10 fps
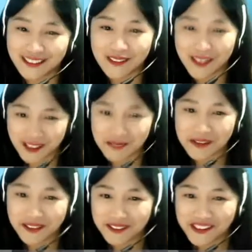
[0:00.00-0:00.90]
You can
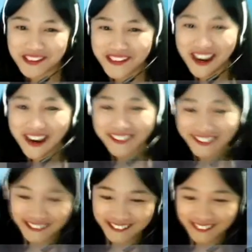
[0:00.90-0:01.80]
speak to teacher
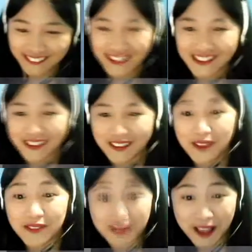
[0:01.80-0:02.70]
Irene. That's you
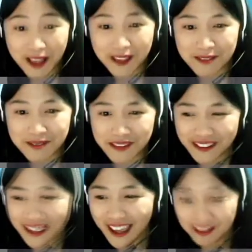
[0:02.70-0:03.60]
have developed.
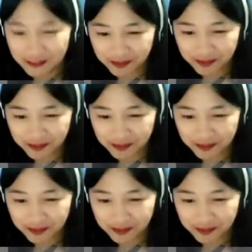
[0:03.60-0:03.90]
Okay.